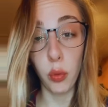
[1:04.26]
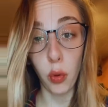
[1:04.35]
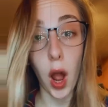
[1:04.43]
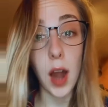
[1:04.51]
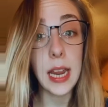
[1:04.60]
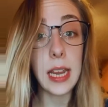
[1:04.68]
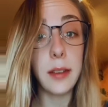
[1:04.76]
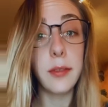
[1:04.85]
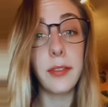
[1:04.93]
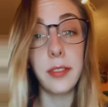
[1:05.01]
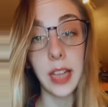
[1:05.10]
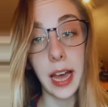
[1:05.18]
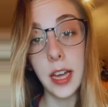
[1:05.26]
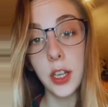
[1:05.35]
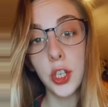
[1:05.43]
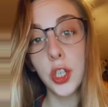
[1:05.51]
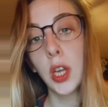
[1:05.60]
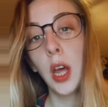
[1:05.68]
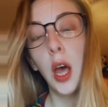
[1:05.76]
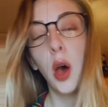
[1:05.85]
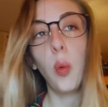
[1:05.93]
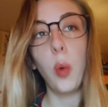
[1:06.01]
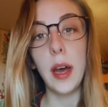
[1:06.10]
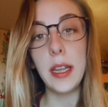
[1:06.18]
rotting flesh
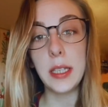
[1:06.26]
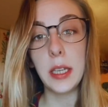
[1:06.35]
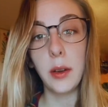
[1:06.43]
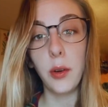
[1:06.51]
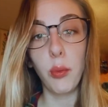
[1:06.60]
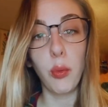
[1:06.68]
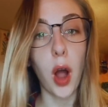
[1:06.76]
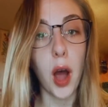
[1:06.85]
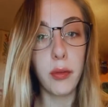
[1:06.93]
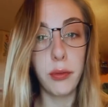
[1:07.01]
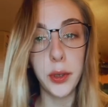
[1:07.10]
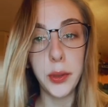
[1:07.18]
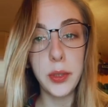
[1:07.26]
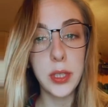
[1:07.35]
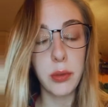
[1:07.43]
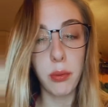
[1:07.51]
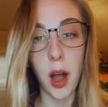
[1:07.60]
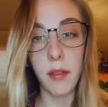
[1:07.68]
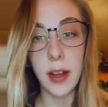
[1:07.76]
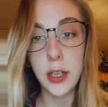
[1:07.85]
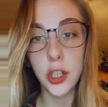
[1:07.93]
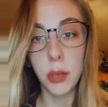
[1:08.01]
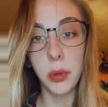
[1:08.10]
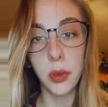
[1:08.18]
was raw fruits, raw
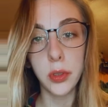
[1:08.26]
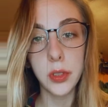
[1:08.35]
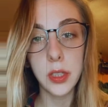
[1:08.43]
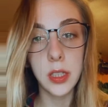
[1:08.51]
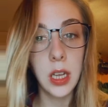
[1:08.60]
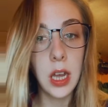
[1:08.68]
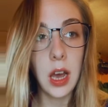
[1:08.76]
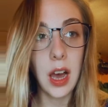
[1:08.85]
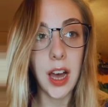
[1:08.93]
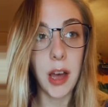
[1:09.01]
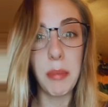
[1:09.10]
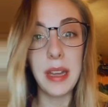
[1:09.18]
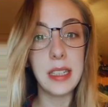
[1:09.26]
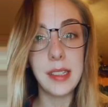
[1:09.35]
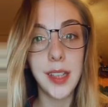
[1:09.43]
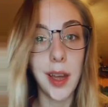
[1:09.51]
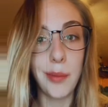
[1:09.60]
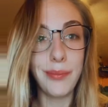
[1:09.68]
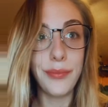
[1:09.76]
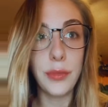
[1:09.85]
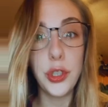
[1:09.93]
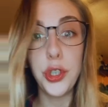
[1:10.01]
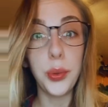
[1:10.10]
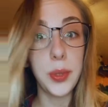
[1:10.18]
vegetables, and
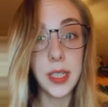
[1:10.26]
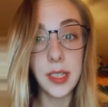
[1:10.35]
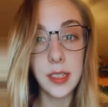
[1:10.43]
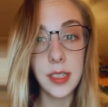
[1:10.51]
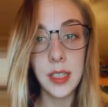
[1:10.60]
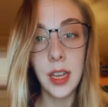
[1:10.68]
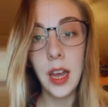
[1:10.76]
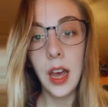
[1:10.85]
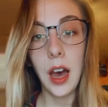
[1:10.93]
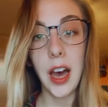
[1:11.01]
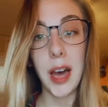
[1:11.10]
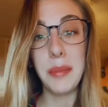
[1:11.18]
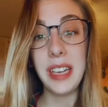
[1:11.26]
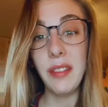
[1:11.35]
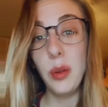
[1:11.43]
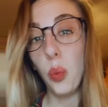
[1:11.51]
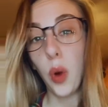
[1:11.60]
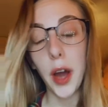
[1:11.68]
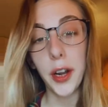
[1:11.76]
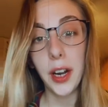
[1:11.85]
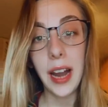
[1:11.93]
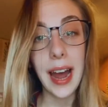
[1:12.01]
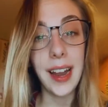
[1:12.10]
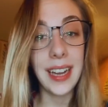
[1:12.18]
some juices. Even
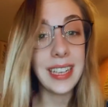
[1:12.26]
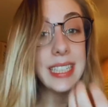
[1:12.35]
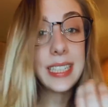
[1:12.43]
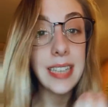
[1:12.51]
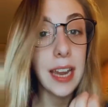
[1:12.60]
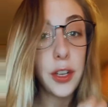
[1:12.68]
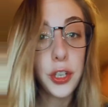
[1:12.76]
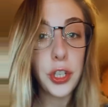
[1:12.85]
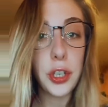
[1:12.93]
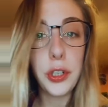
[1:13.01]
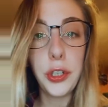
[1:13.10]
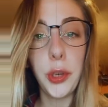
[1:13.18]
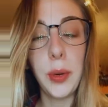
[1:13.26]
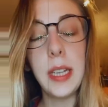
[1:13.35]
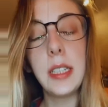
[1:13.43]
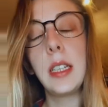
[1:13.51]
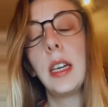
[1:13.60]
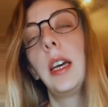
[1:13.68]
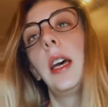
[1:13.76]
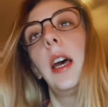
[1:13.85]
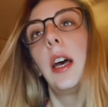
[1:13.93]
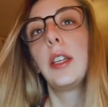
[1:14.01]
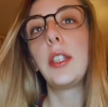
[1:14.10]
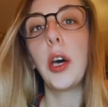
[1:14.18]
water had like a stench to it.
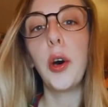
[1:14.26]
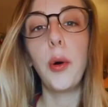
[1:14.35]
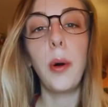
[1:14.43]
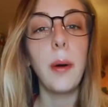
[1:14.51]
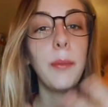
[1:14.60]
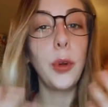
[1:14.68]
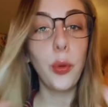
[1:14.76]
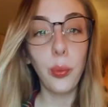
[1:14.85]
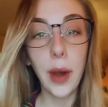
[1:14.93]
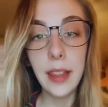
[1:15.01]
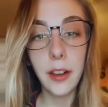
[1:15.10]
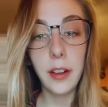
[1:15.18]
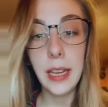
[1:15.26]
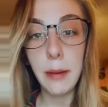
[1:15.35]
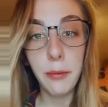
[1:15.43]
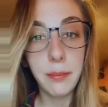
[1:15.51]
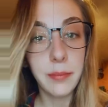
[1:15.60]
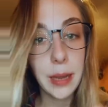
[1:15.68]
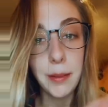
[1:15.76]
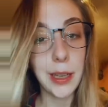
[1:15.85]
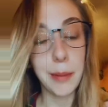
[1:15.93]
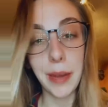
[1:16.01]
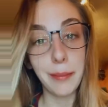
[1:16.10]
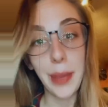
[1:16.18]
So quite literally, I'm
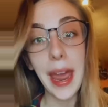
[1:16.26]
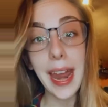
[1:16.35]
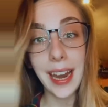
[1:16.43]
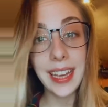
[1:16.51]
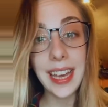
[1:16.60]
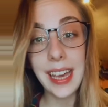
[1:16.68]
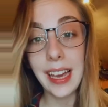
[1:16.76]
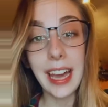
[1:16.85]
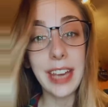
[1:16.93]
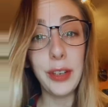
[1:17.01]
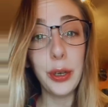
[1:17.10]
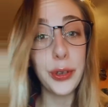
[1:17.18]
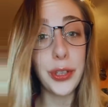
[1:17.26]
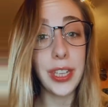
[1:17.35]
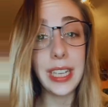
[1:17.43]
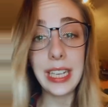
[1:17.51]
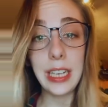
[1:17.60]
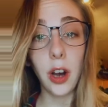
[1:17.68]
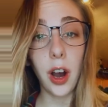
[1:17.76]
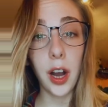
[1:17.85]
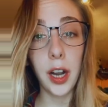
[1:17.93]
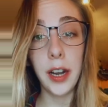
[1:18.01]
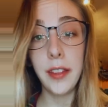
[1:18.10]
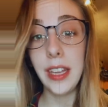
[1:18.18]
panicking. I even go to the
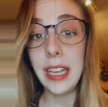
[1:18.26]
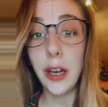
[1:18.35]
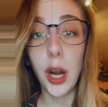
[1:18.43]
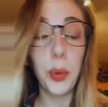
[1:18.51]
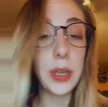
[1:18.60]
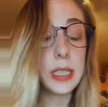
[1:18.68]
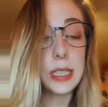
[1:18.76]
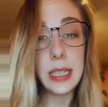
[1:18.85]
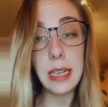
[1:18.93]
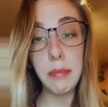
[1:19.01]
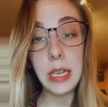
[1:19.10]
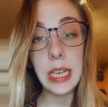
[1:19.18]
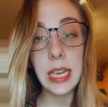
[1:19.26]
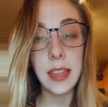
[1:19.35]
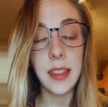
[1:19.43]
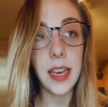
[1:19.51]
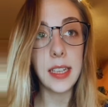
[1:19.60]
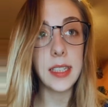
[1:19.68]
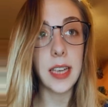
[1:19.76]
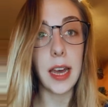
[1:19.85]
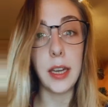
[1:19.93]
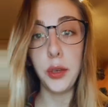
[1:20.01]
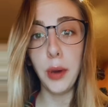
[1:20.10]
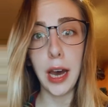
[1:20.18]
ER. The ER wouldn't see me. They
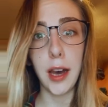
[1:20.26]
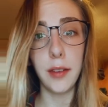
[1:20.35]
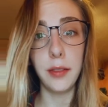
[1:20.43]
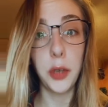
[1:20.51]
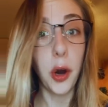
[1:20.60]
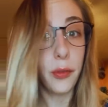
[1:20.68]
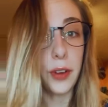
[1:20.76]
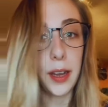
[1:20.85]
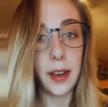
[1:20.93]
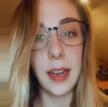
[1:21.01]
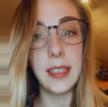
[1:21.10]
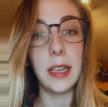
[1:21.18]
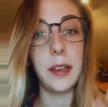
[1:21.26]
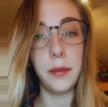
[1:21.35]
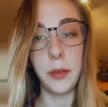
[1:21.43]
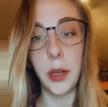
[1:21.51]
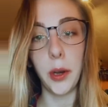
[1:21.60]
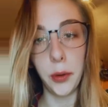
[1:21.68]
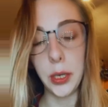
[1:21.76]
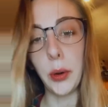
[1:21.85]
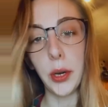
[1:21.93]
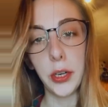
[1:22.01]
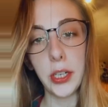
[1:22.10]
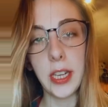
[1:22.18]
said, "You have COVID." And I said, "No, you
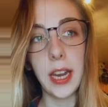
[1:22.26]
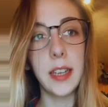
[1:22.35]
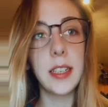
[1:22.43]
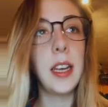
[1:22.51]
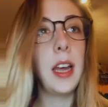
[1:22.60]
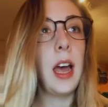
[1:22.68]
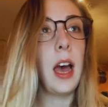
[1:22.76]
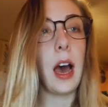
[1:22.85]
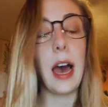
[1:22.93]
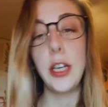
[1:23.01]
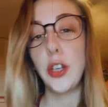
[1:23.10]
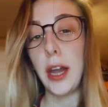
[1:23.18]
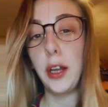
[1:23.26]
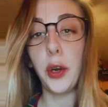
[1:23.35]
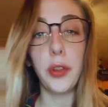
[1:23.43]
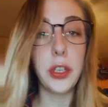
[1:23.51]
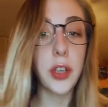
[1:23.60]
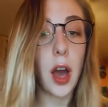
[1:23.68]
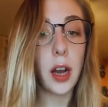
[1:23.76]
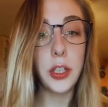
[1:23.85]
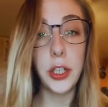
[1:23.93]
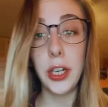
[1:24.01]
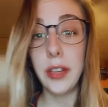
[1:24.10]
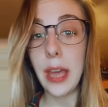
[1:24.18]
don't understand." I tried to go to the
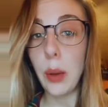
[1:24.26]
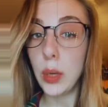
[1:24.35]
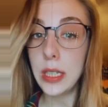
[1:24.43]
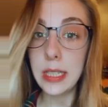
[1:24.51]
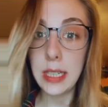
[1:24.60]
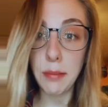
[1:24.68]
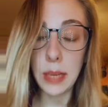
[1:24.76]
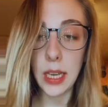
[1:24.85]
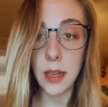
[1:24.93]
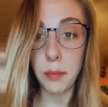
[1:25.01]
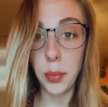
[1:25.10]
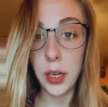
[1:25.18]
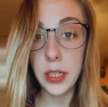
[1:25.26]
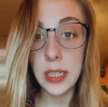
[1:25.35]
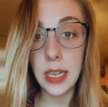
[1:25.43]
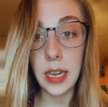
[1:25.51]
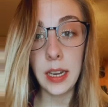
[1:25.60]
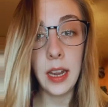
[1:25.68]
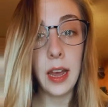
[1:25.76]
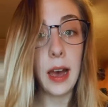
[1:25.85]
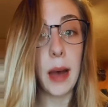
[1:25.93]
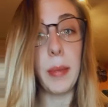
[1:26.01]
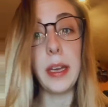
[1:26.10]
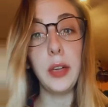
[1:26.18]
doctor. They wouldn't see me in person.
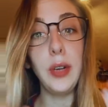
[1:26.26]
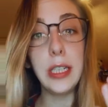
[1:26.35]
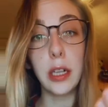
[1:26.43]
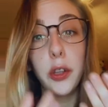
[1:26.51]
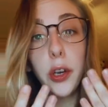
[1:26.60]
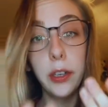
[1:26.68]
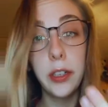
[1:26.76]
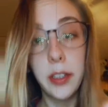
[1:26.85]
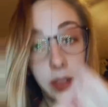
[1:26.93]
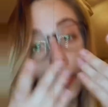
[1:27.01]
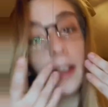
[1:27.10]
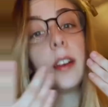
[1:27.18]
I'm like, "You need to look